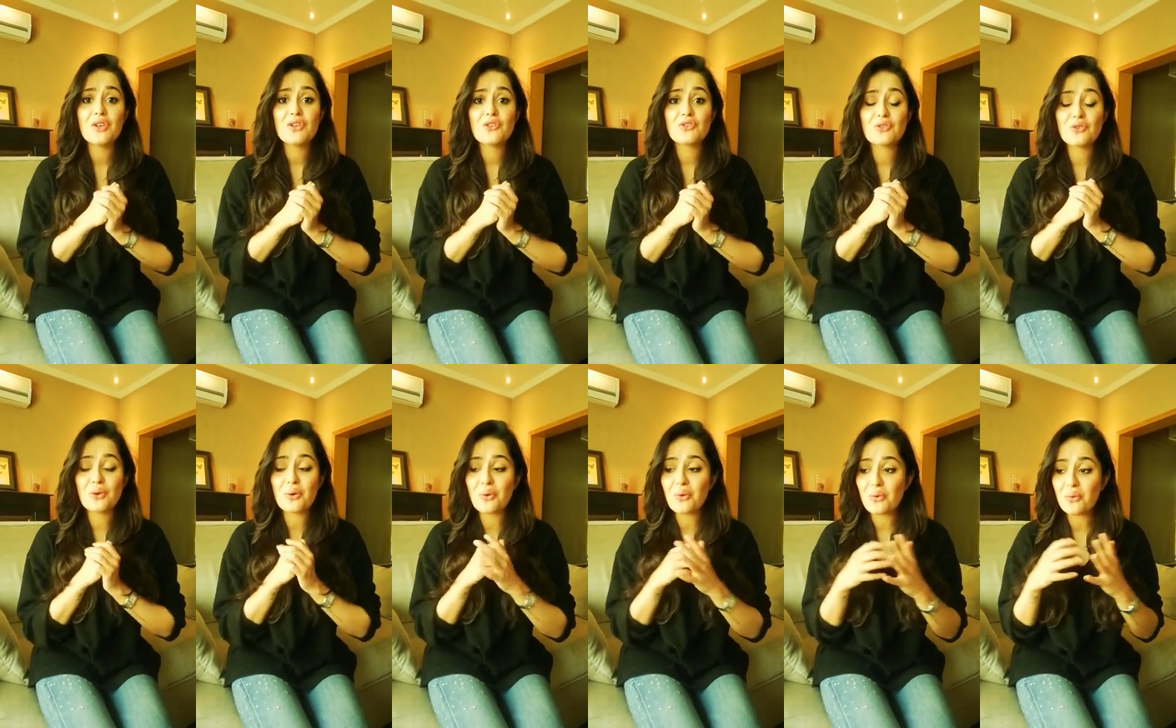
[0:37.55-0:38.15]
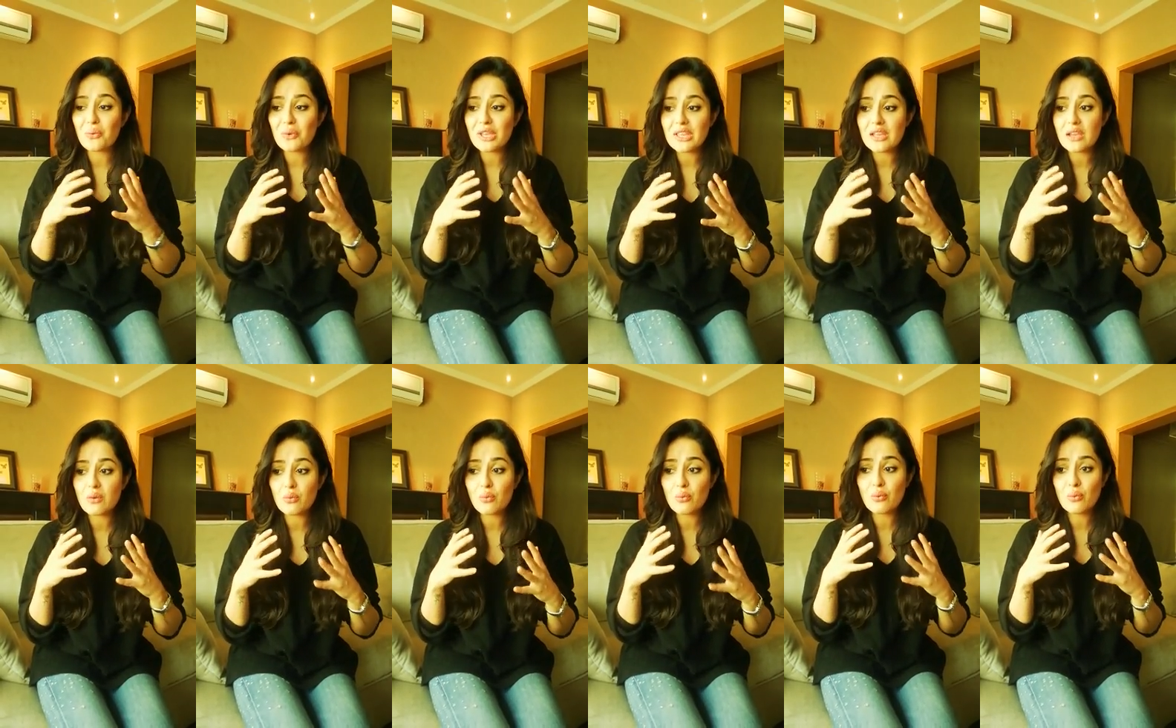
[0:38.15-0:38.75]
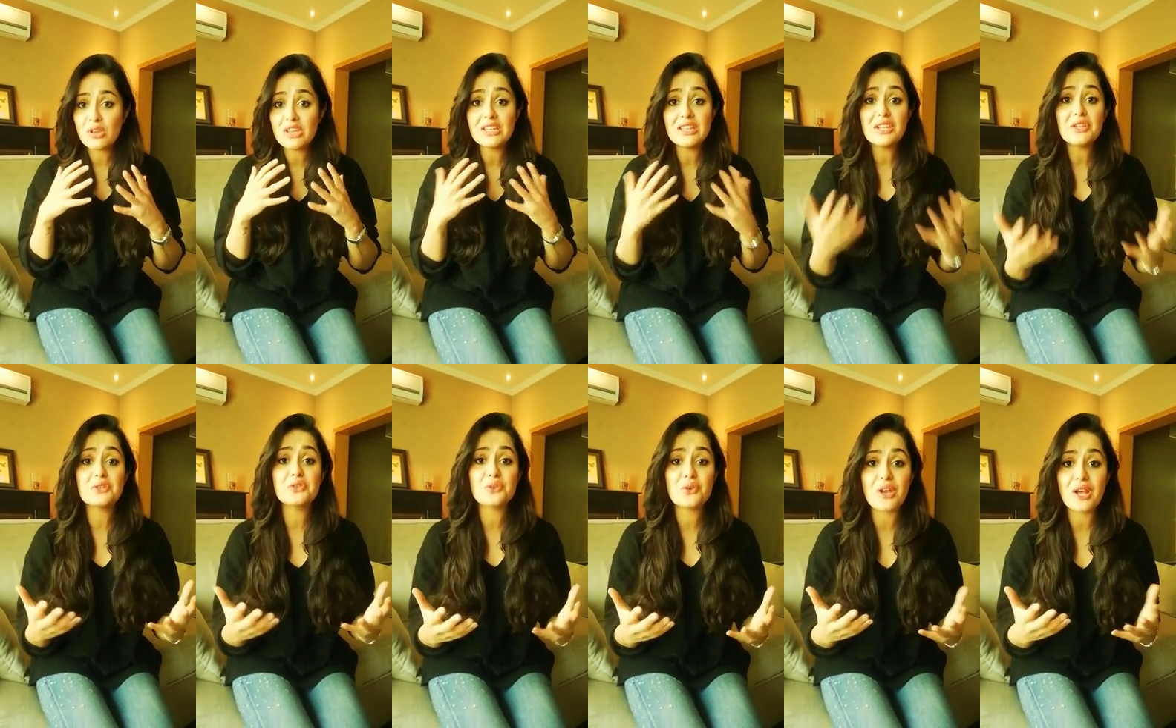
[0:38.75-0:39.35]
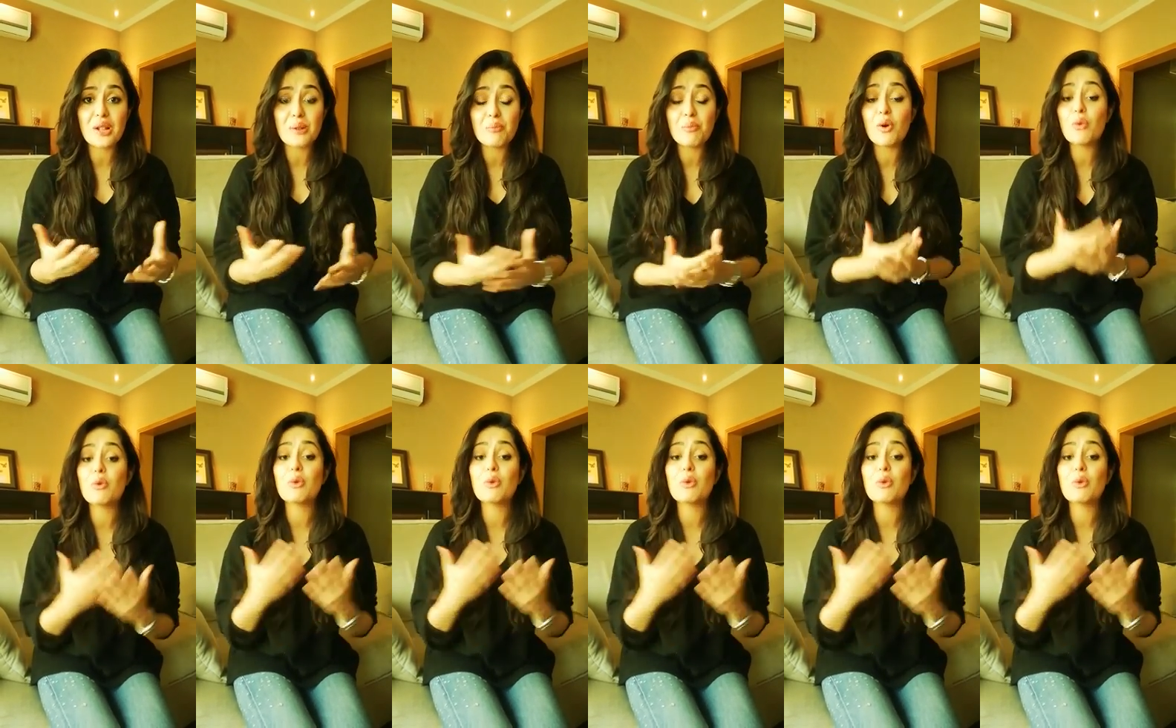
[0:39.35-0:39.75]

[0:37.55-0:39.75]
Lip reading: So we need to help more,